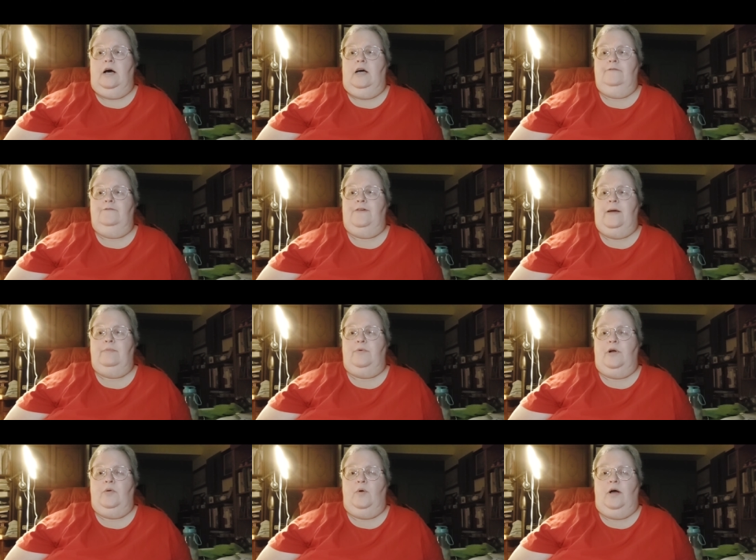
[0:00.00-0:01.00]
On
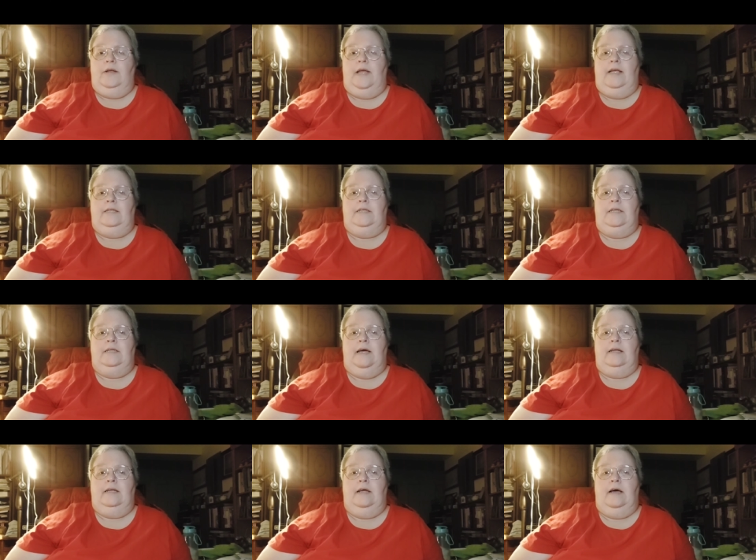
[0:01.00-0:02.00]
February 1,
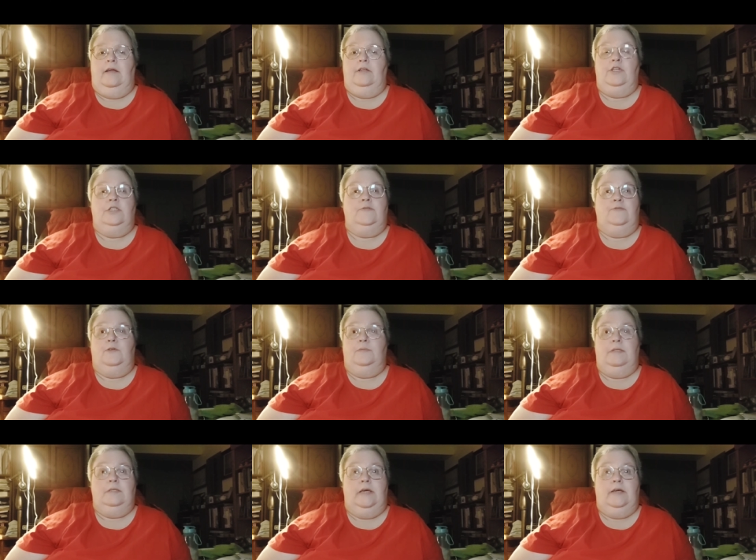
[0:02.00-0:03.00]
1899, just a few
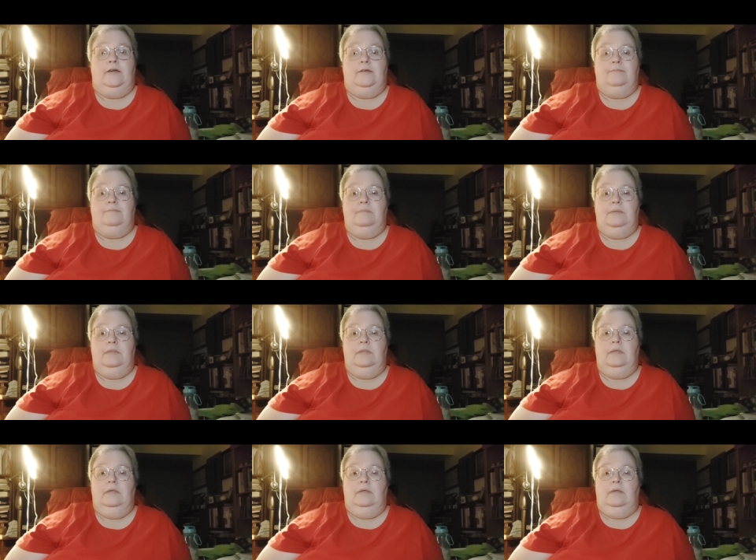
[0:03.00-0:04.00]
months later,
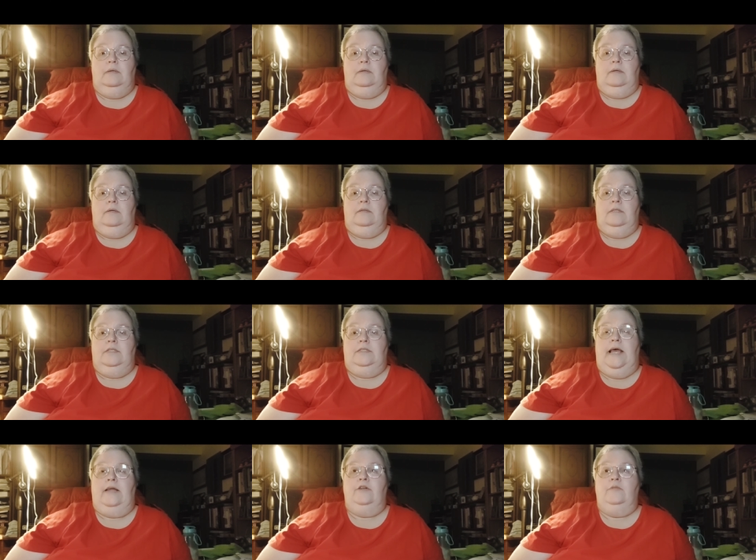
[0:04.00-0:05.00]
the
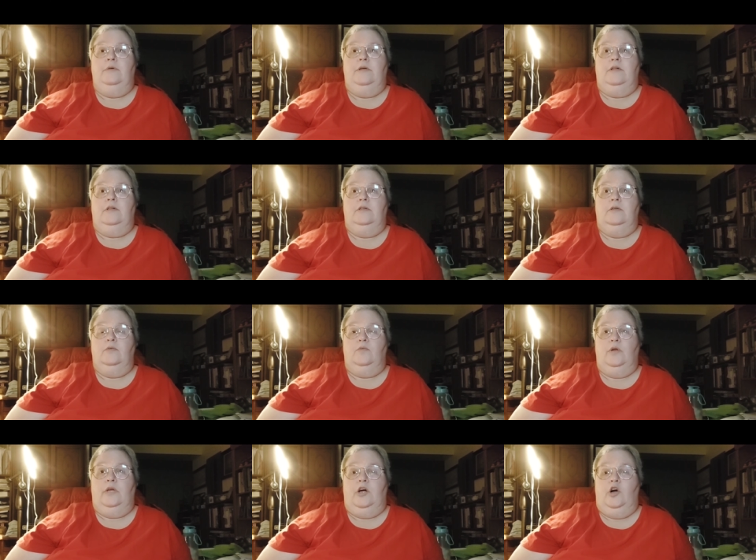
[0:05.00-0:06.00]
Standard Mill
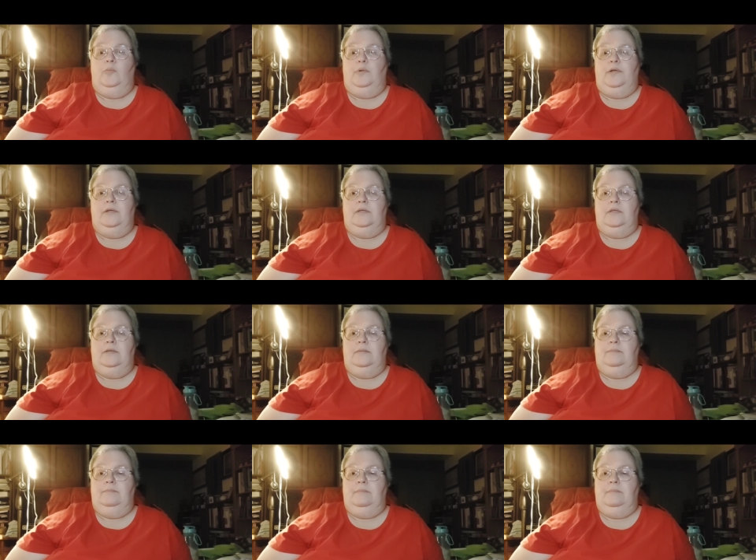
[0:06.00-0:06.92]
reopened.